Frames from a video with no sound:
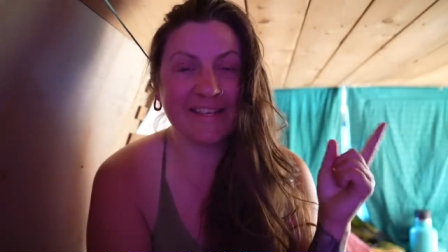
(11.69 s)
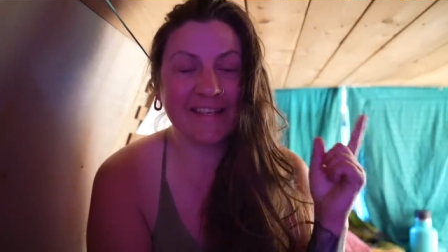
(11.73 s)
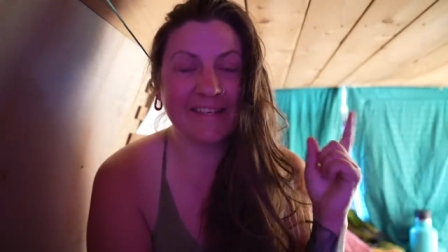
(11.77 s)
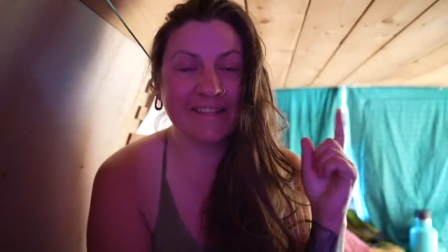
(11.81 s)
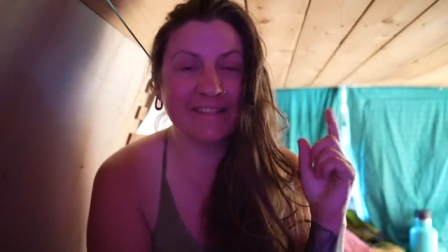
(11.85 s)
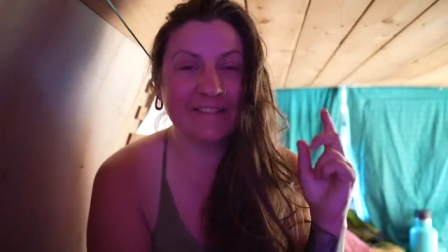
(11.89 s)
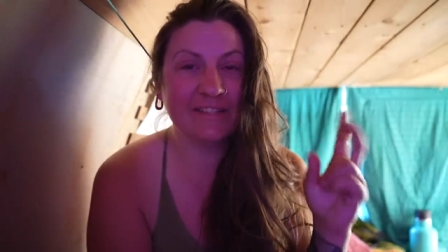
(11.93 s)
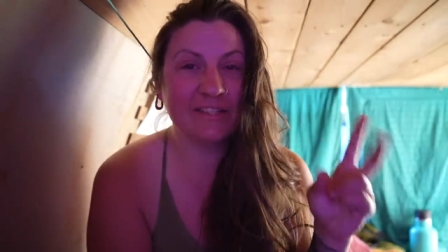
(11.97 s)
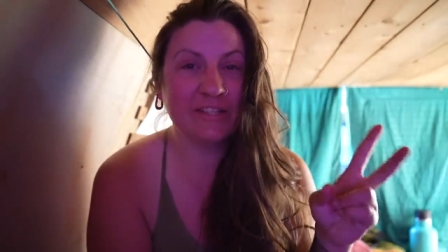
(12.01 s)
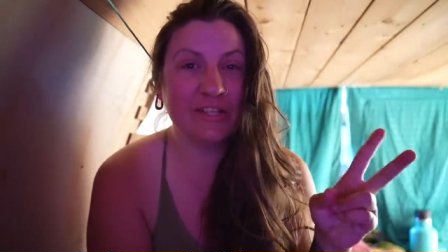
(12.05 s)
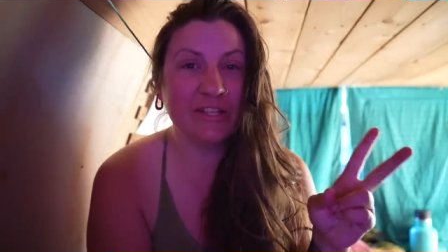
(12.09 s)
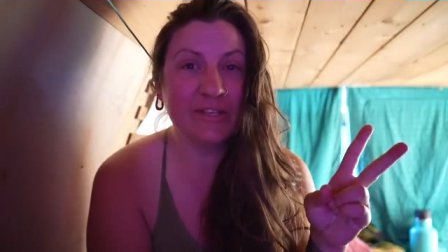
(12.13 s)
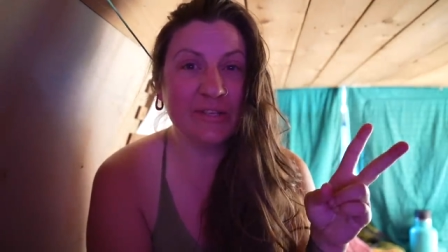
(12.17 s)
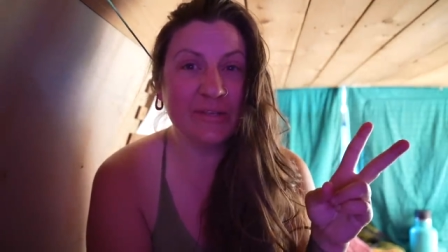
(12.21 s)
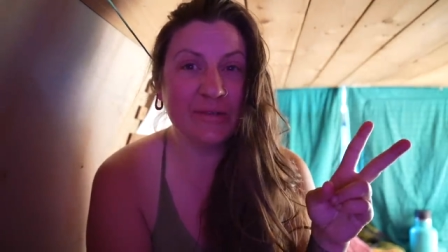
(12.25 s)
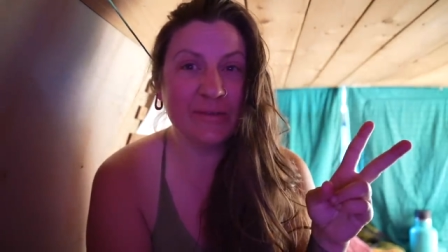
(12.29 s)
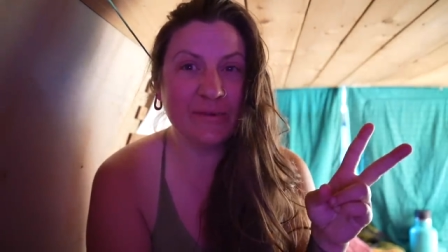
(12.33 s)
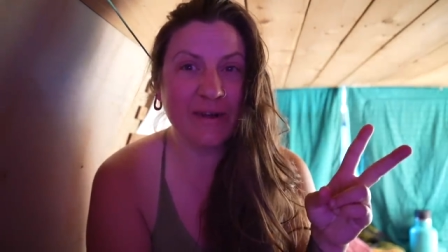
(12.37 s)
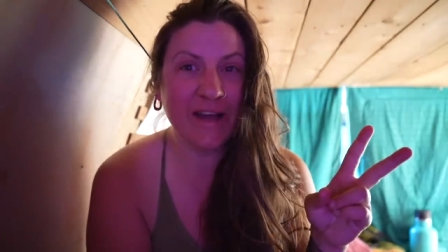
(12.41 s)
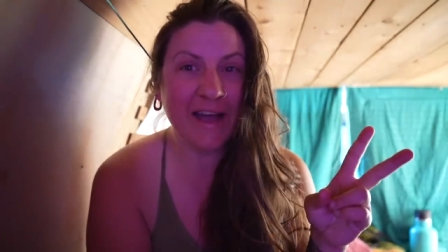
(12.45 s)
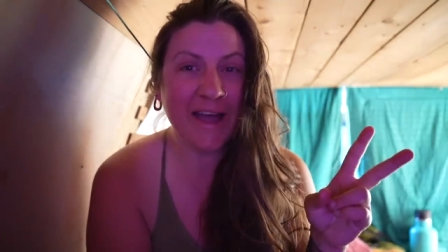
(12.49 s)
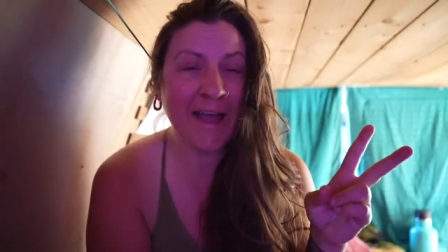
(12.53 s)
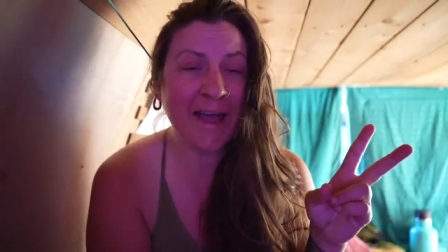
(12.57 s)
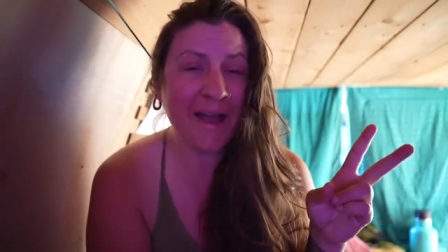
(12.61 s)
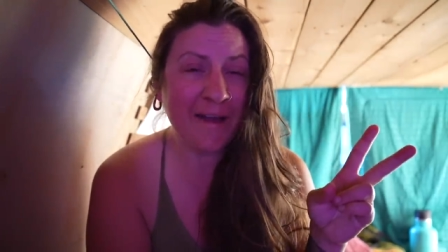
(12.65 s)
and two,
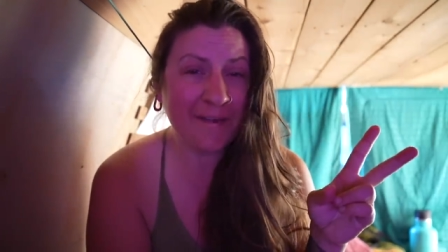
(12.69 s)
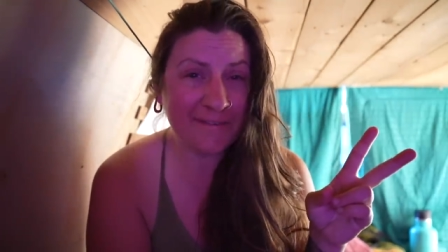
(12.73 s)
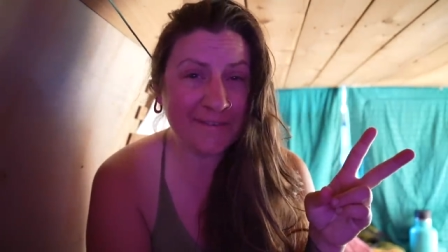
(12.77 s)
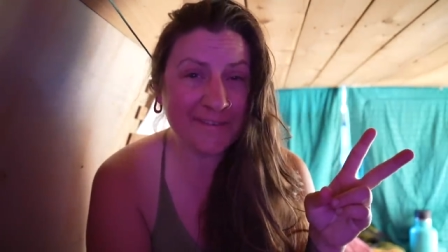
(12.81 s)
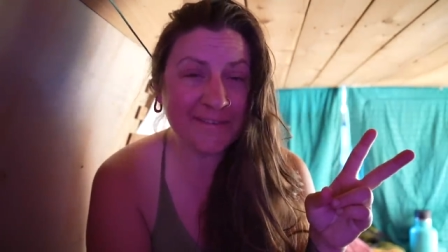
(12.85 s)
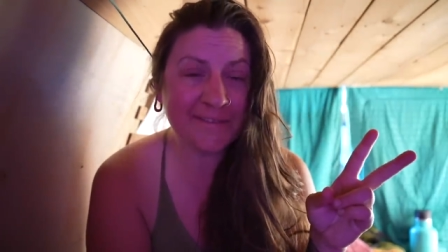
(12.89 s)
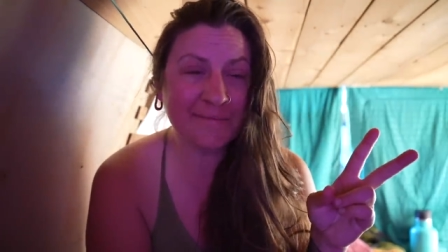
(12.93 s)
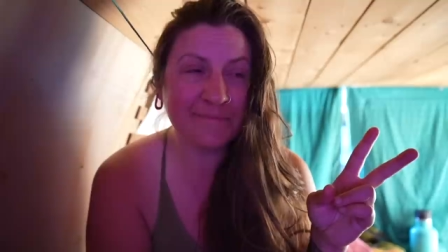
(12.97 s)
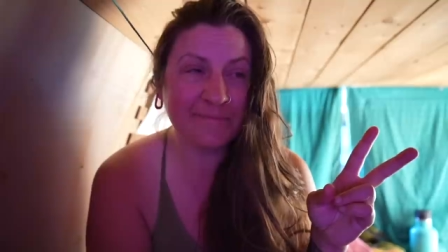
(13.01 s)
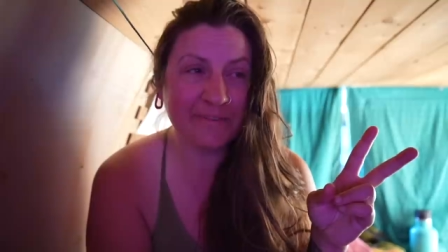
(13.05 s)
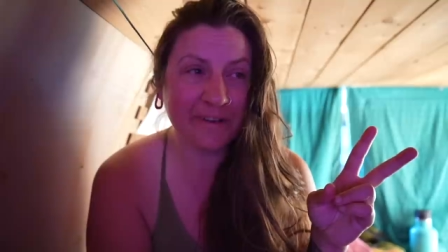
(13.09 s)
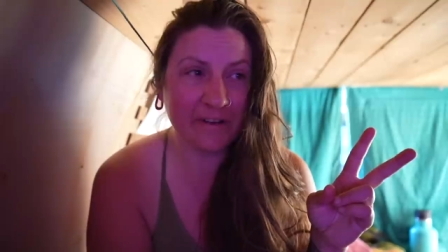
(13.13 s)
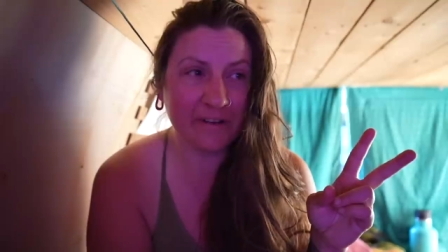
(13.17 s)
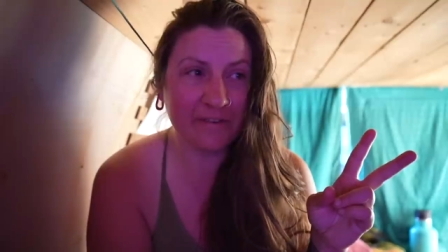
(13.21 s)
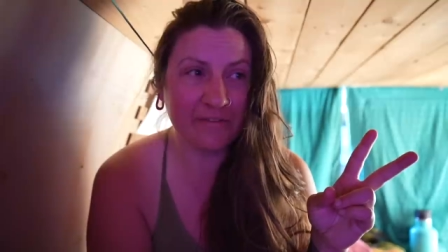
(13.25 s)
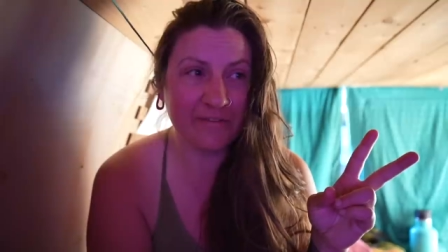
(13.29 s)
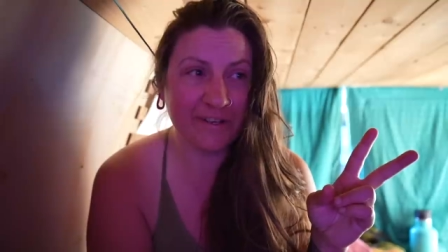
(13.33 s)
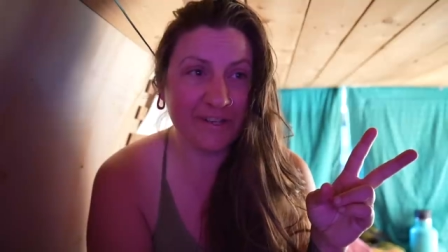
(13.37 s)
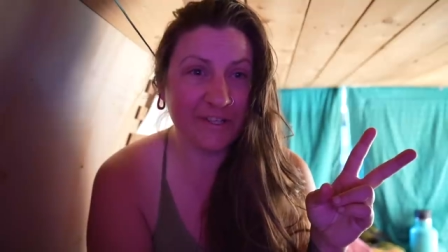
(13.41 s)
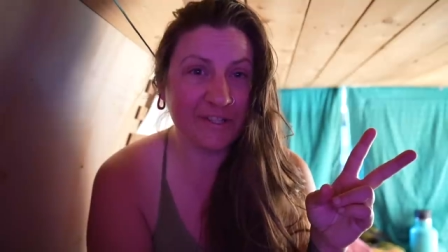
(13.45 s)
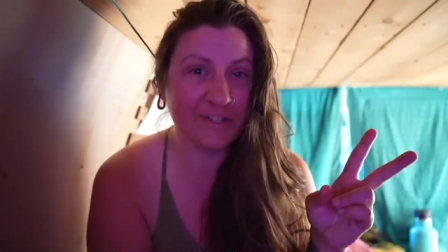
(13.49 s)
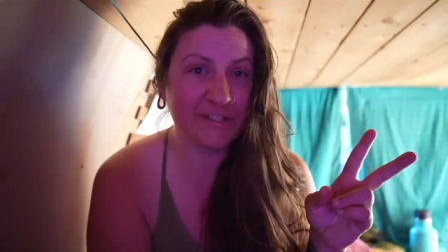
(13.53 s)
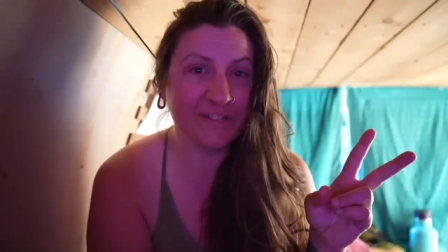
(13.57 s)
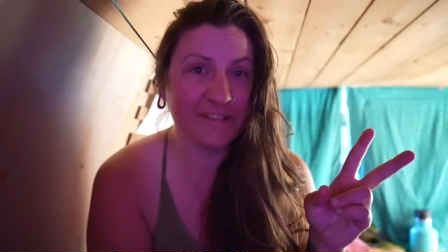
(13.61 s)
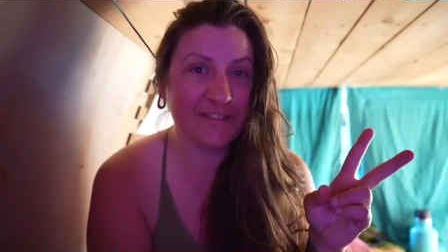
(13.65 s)
I have some
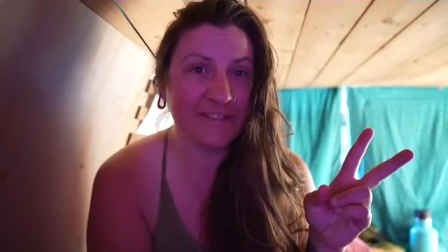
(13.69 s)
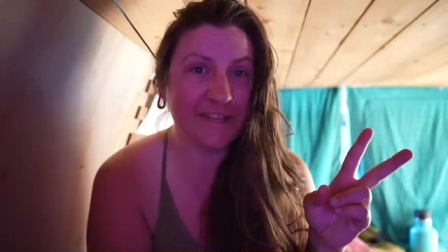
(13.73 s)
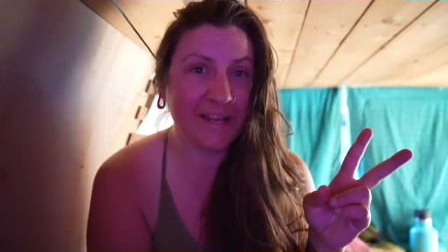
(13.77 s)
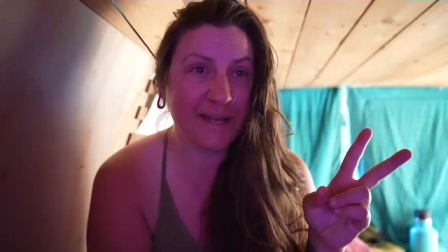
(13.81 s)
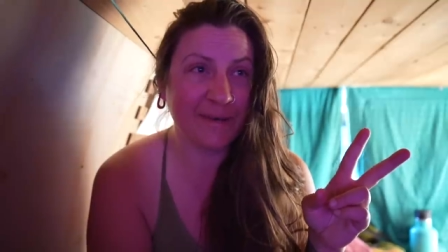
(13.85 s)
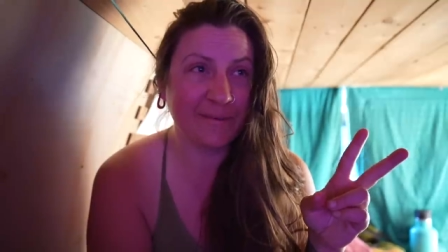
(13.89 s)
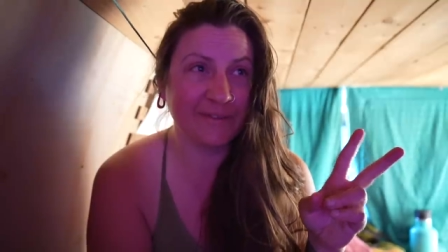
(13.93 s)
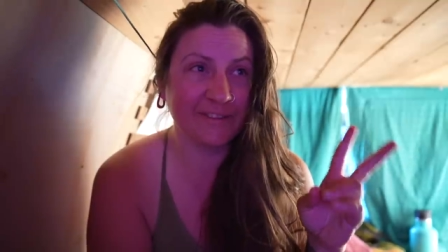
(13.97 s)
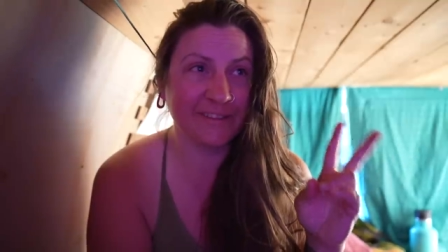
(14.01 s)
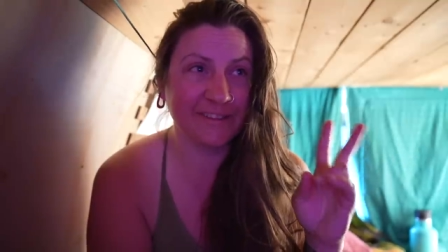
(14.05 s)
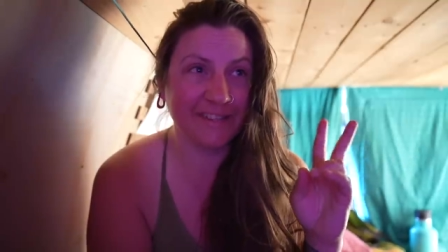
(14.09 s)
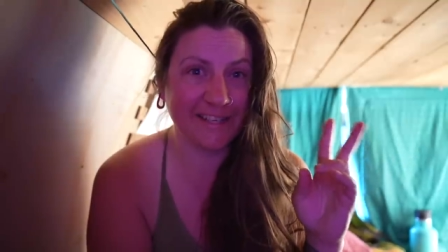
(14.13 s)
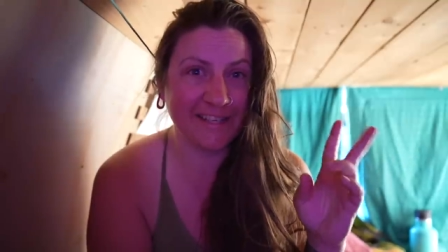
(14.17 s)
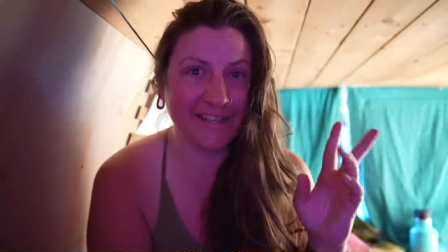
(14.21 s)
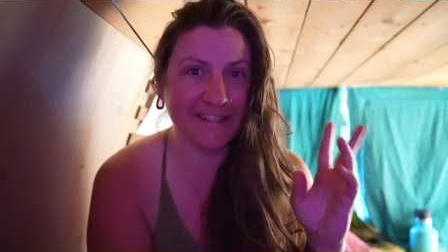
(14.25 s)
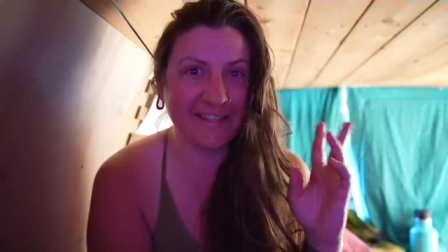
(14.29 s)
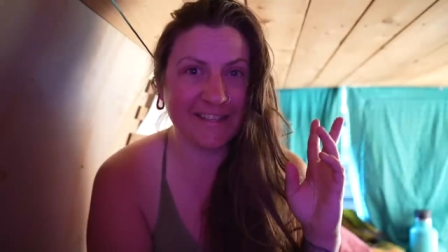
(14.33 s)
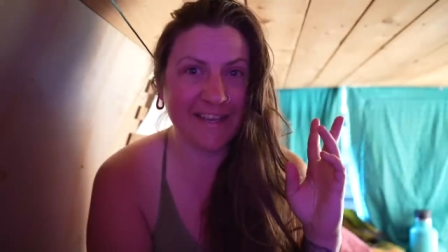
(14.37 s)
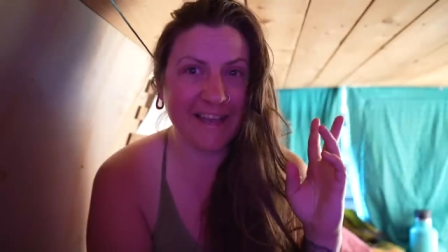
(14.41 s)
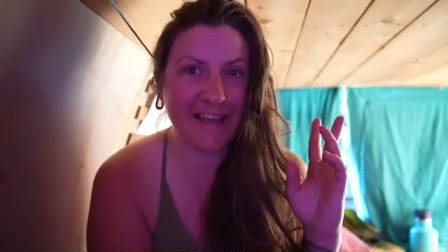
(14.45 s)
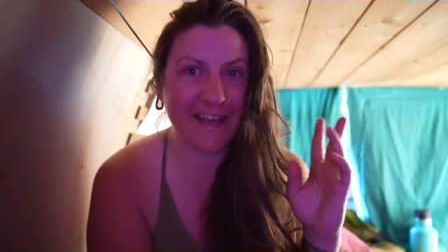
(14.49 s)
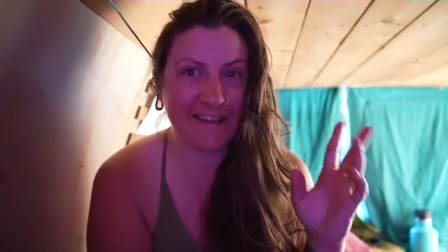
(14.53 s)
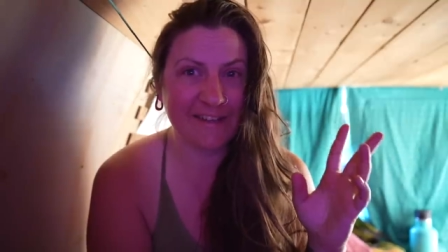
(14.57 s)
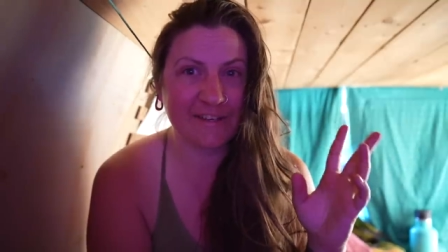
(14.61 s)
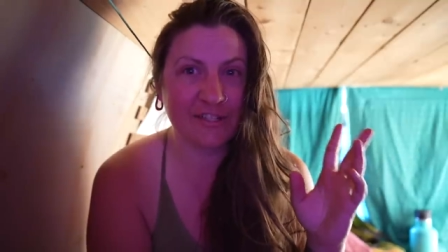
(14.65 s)
renovations I would like
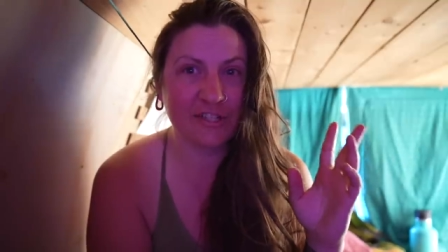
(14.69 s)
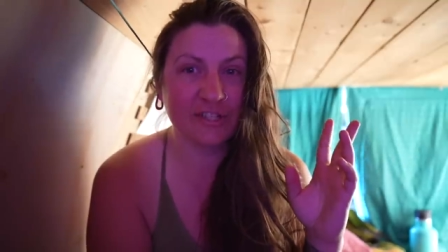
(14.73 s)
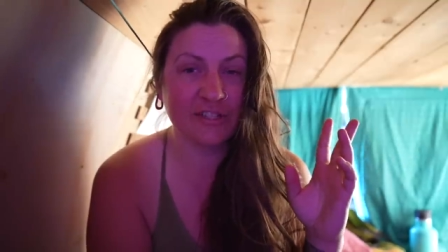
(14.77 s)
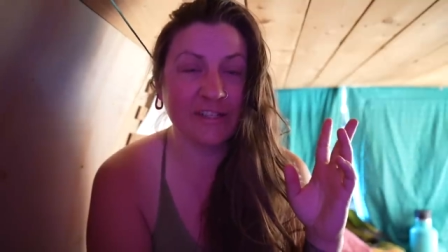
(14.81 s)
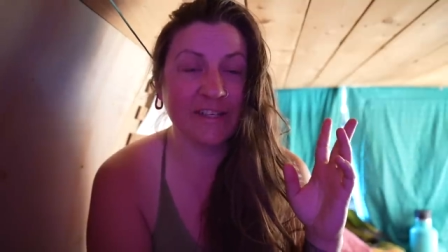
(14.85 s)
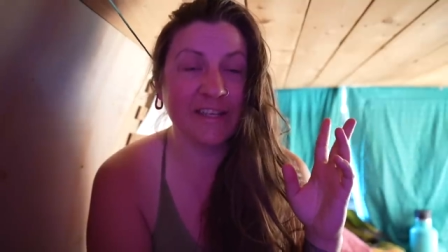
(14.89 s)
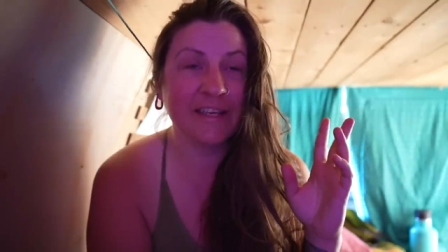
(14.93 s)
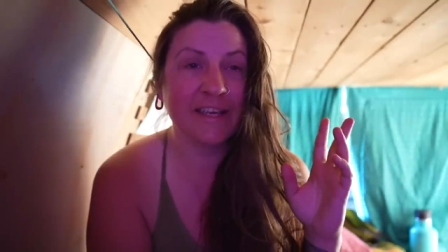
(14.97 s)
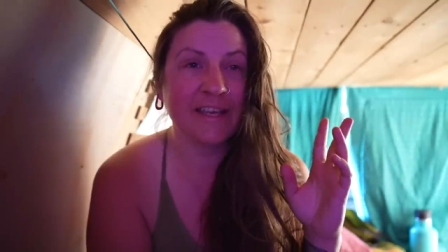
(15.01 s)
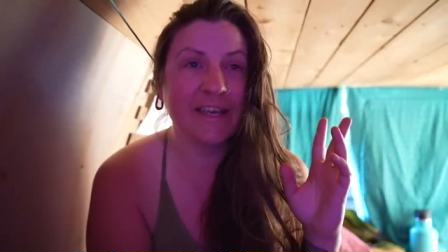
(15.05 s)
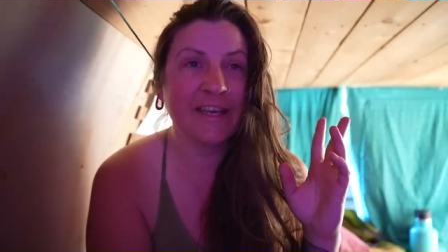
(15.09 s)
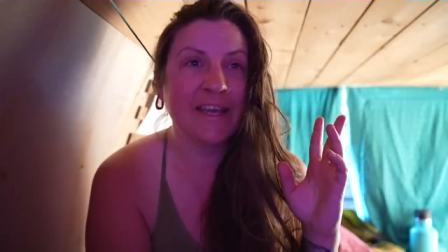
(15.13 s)
to actually